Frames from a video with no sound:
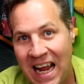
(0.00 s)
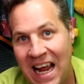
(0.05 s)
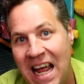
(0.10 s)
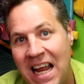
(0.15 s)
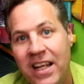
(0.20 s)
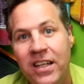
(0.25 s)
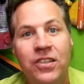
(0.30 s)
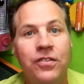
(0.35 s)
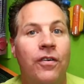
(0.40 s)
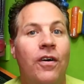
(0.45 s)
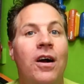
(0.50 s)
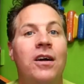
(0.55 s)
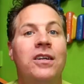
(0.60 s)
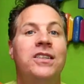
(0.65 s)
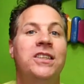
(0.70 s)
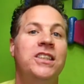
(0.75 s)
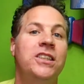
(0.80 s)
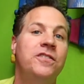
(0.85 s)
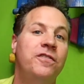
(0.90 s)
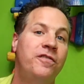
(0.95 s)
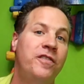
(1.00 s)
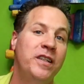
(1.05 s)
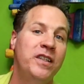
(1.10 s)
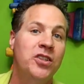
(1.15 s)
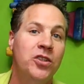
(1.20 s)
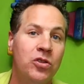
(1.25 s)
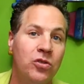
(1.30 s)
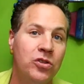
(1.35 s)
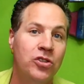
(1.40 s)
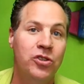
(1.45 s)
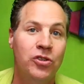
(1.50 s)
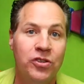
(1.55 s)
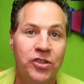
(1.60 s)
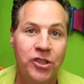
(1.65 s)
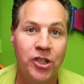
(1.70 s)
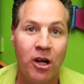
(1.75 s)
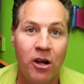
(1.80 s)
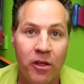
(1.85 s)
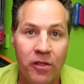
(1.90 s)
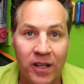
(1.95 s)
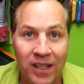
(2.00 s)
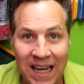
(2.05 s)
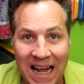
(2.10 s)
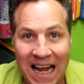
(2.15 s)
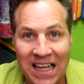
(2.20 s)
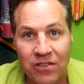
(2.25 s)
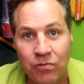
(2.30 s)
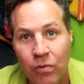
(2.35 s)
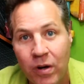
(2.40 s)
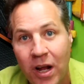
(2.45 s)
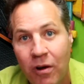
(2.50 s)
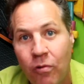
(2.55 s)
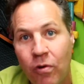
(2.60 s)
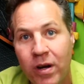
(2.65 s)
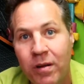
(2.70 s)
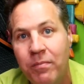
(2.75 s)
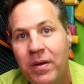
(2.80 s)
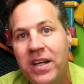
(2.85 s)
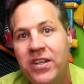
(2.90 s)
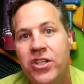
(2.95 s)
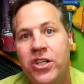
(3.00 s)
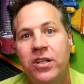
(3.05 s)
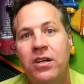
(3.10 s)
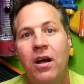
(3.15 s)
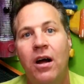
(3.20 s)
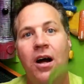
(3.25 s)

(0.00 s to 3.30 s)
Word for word: And as far as these physical tools go, the last one I want to mention